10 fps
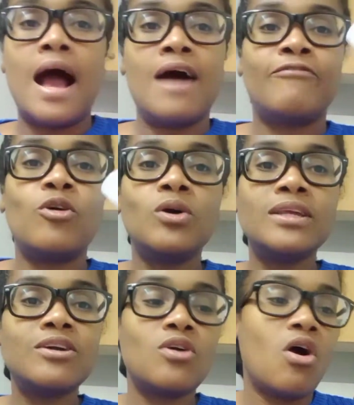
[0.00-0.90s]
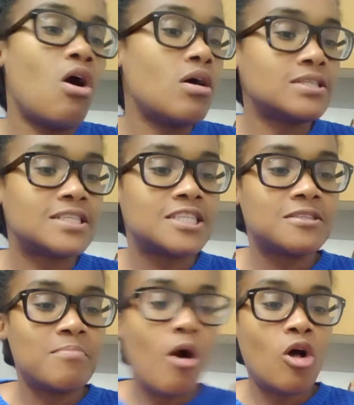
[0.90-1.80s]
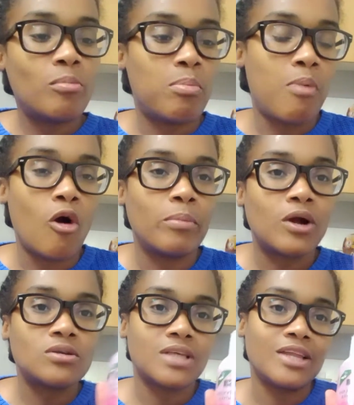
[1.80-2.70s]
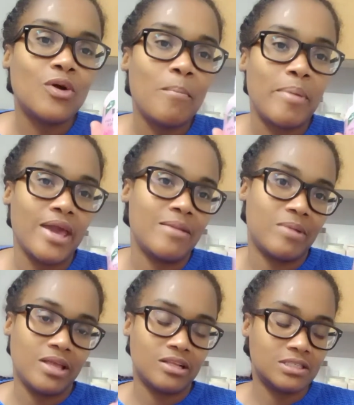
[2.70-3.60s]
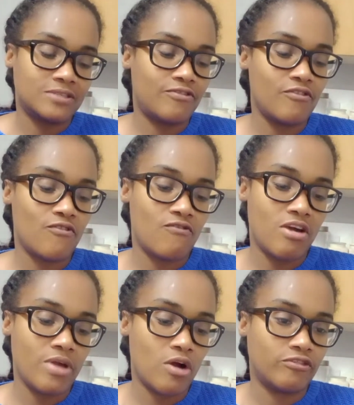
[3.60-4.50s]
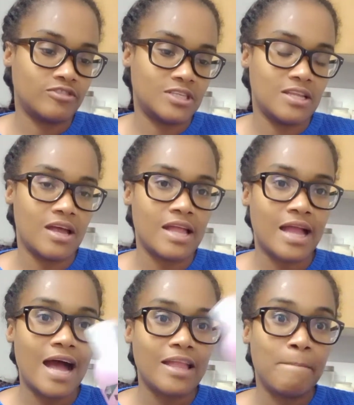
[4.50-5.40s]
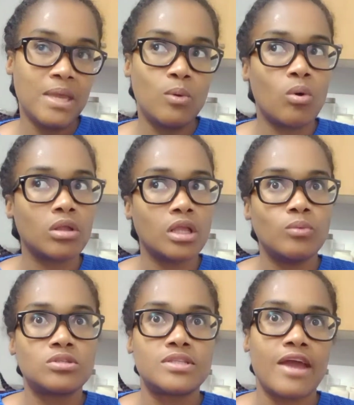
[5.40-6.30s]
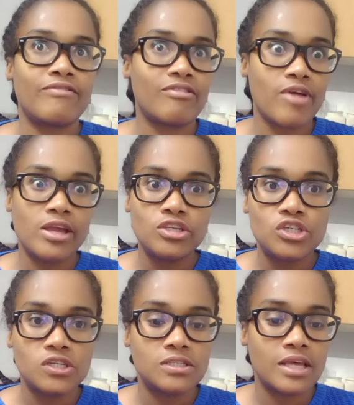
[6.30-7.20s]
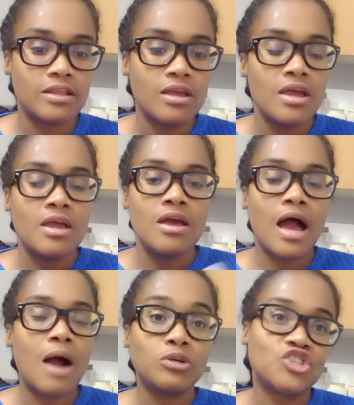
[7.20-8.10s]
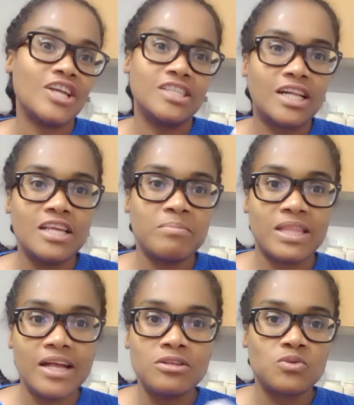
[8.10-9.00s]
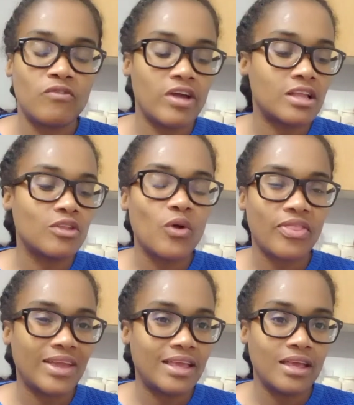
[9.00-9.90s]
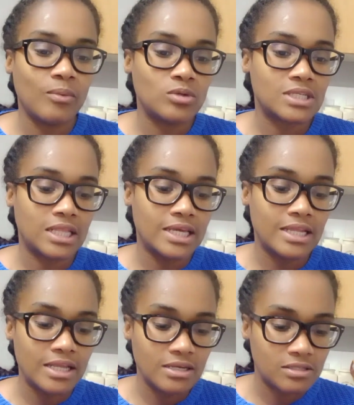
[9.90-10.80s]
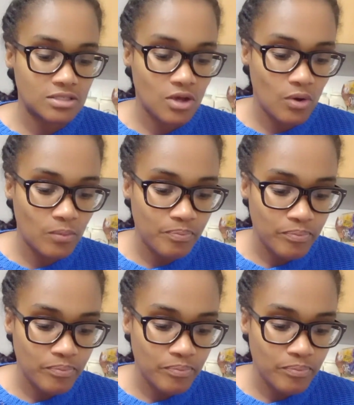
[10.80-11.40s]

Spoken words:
I've only got a small bottle because I don't paint my nails very often, and I had a big one and it was there for ages, and I was trying to clean my nails with it and I don't think it was cleaning it. So